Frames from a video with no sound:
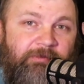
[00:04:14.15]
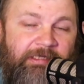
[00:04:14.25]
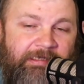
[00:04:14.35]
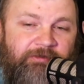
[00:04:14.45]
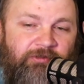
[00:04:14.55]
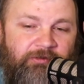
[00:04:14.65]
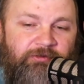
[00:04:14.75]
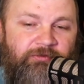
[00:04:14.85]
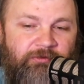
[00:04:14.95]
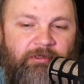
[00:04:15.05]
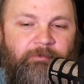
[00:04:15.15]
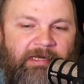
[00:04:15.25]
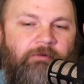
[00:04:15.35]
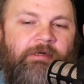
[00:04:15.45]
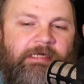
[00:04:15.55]
It can turn into a
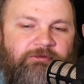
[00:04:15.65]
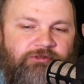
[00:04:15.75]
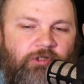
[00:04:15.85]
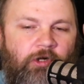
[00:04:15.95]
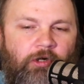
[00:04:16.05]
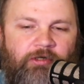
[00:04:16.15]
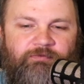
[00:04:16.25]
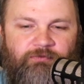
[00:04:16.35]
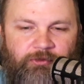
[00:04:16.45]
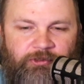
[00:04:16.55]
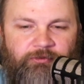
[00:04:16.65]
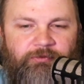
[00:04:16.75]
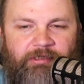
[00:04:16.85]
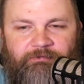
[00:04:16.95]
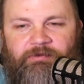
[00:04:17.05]
powerhouse card for you and
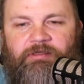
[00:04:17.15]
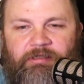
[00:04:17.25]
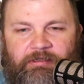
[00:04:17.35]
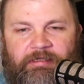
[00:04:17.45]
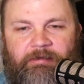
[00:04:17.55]
everything like that.